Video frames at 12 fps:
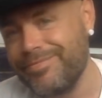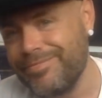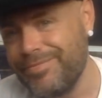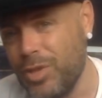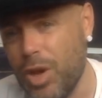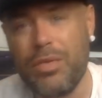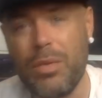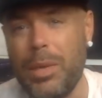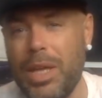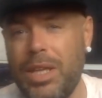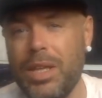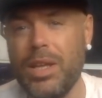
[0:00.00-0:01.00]
Not for
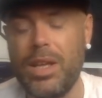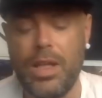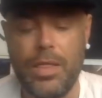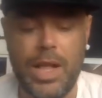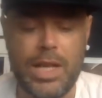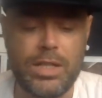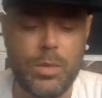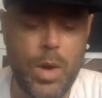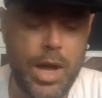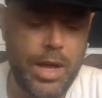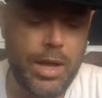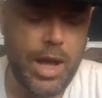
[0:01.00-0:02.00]
me. That's
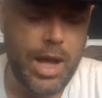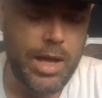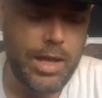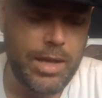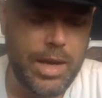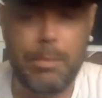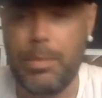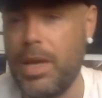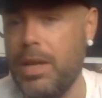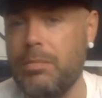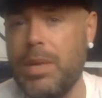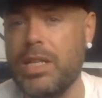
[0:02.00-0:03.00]
why I
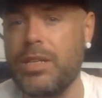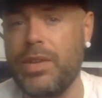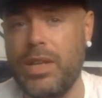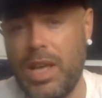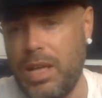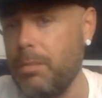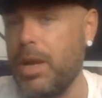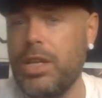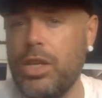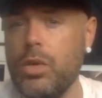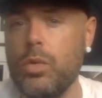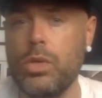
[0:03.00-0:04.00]
campaigned massively, like many
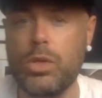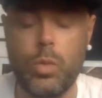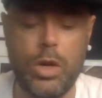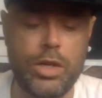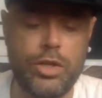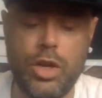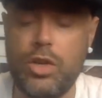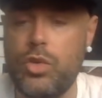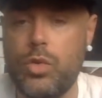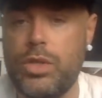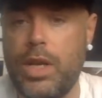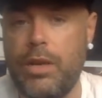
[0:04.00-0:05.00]
yous, wanted John
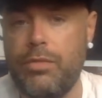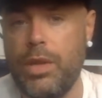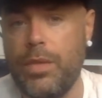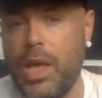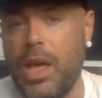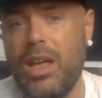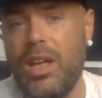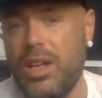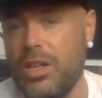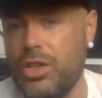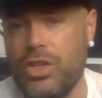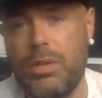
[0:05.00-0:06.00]
Joe Shelby in there
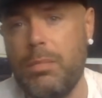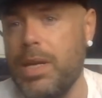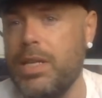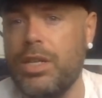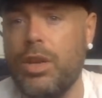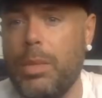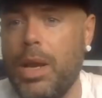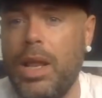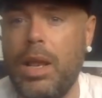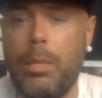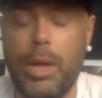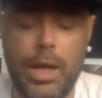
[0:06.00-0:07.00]
just to mix it up a
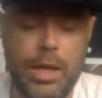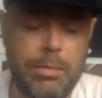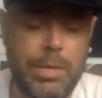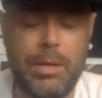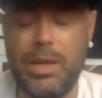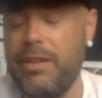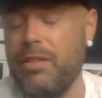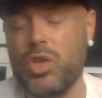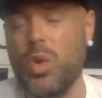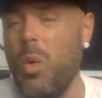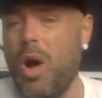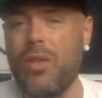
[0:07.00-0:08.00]
little bit.
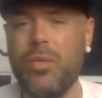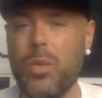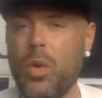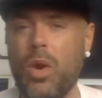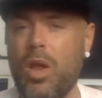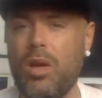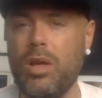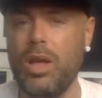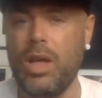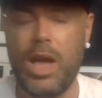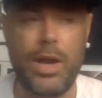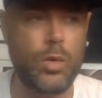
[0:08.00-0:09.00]
So what if we go along?
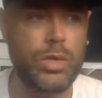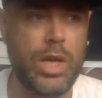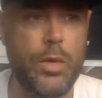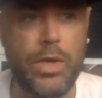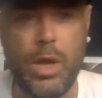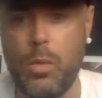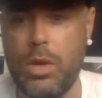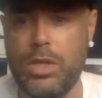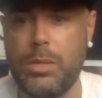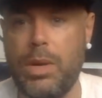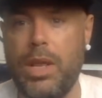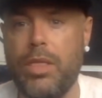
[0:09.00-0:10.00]
I know Southgate wants
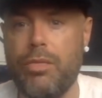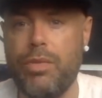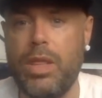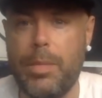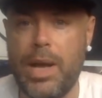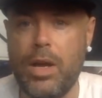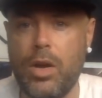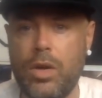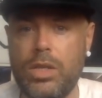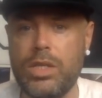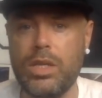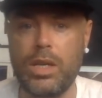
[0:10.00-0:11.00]
to play three at the back
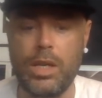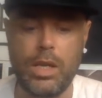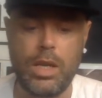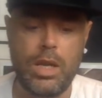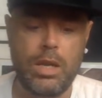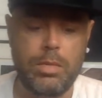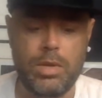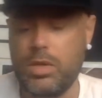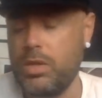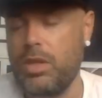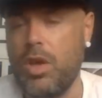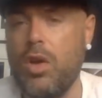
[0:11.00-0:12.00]
constantly,
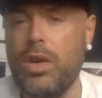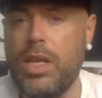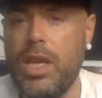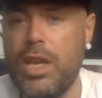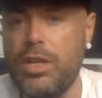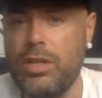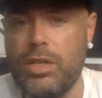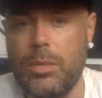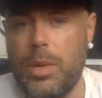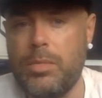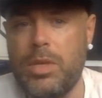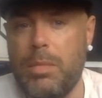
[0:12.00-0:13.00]
but the odd occasion,
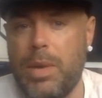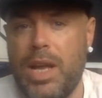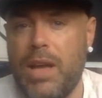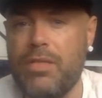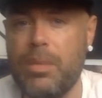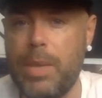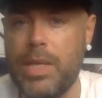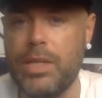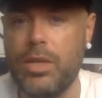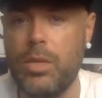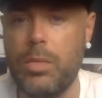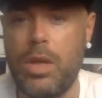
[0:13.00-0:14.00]
sometimes you might have to mix
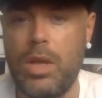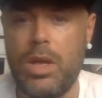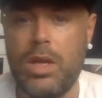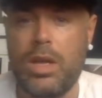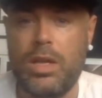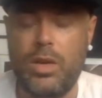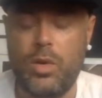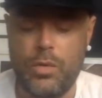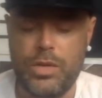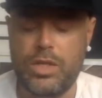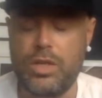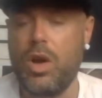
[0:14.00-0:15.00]
it up. You know,
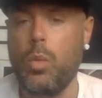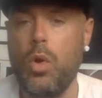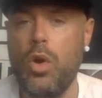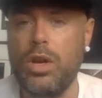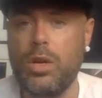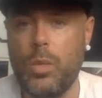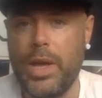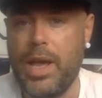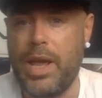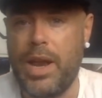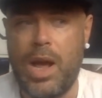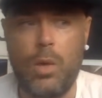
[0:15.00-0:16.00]
if it's not working, we're
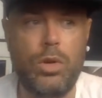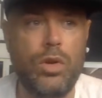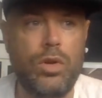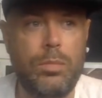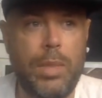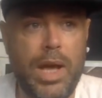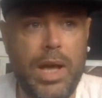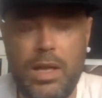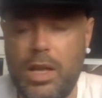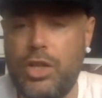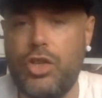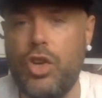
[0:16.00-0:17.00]
getting outgunned by
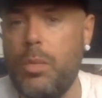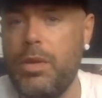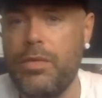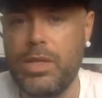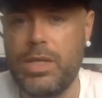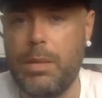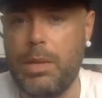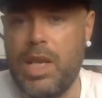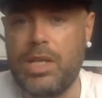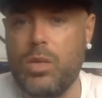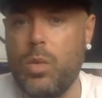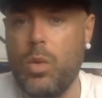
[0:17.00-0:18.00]
a Germany, for example,
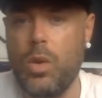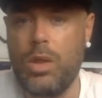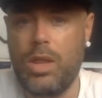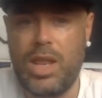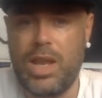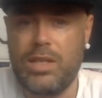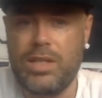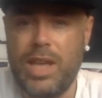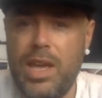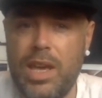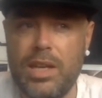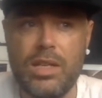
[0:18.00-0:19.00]
the last
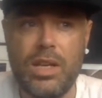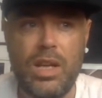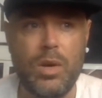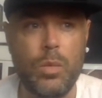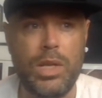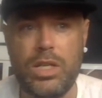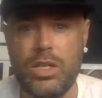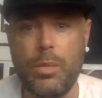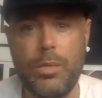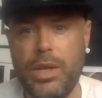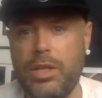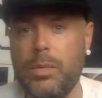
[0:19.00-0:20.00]
eight, we need
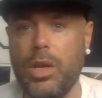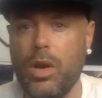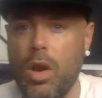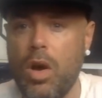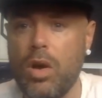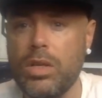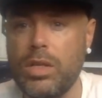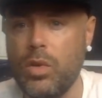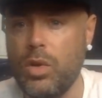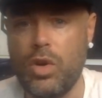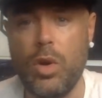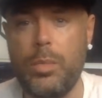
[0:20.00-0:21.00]
something to be unlocked. You
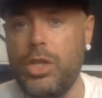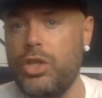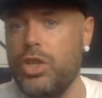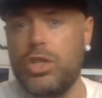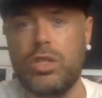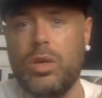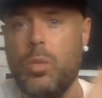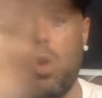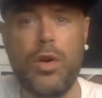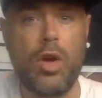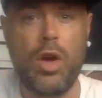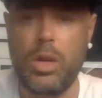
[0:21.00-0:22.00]
know, it could be just
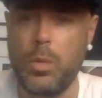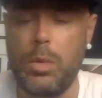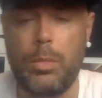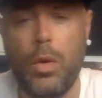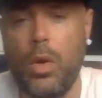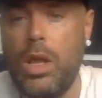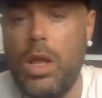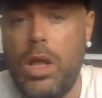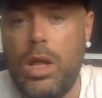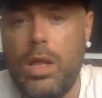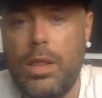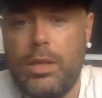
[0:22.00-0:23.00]
one Hollywood ball
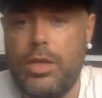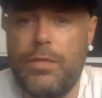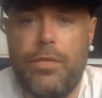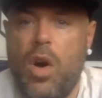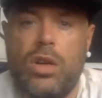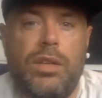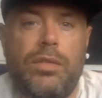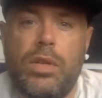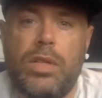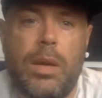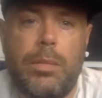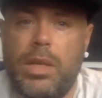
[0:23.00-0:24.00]
to Vardy, for
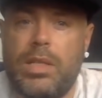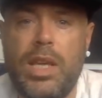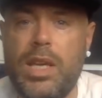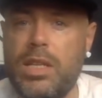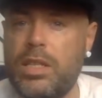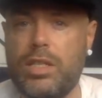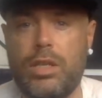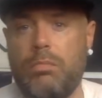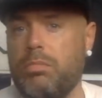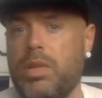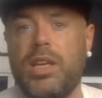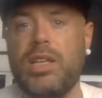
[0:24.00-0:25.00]
example, and takes
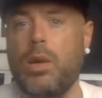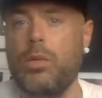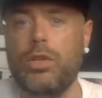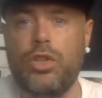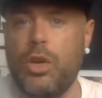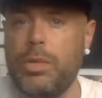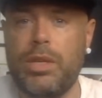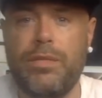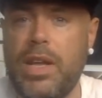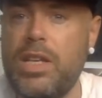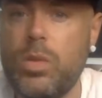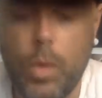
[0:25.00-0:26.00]
out the German
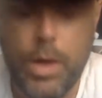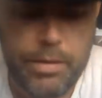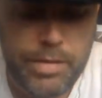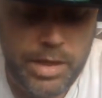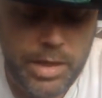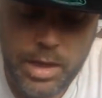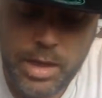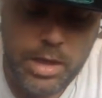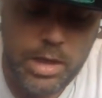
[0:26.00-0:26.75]
defence, whatever, you know.